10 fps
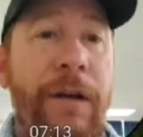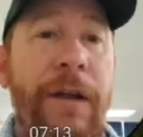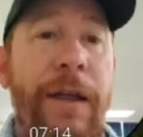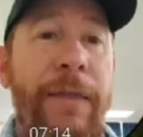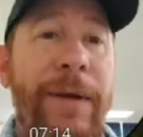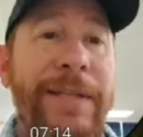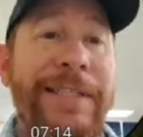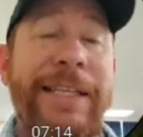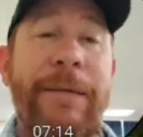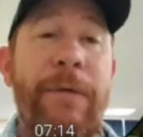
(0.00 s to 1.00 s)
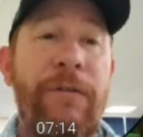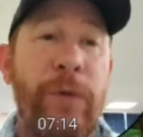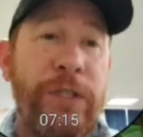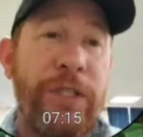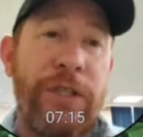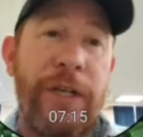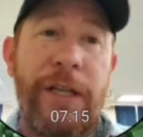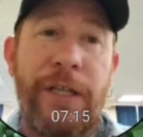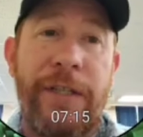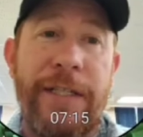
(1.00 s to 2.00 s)
And the rest of the team, unfortunately, is going to
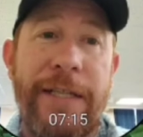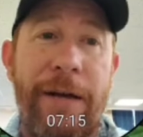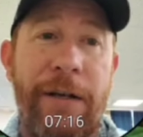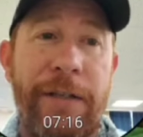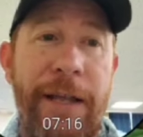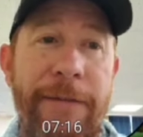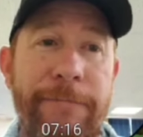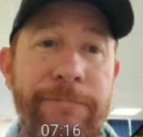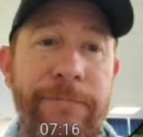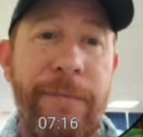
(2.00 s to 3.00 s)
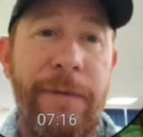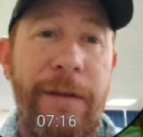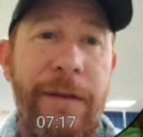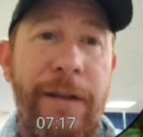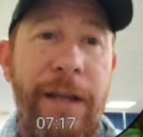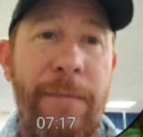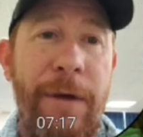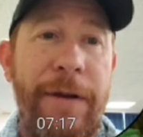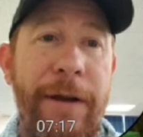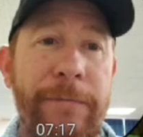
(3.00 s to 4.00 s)
clear things out, aren't they? Come
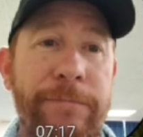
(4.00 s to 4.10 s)
on now.